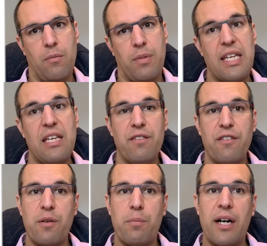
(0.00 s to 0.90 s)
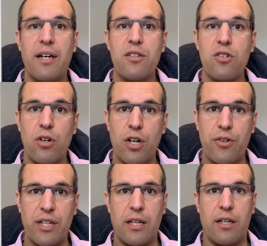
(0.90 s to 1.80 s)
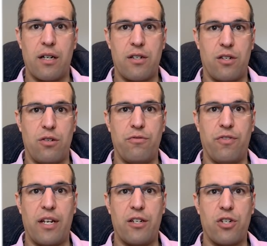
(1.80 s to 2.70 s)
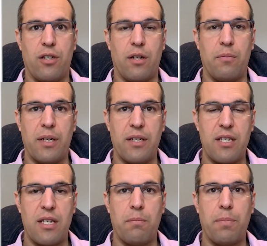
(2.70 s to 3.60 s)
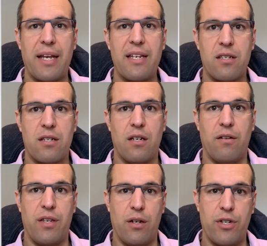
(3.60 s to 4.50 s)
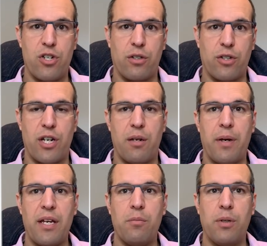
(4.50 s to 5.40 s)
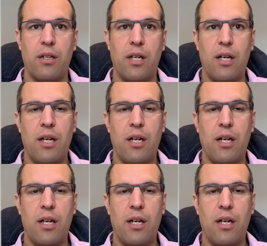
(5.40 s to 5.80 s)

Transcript: But even if the buyer does not recognize a new financial liability in place of the original trade payable,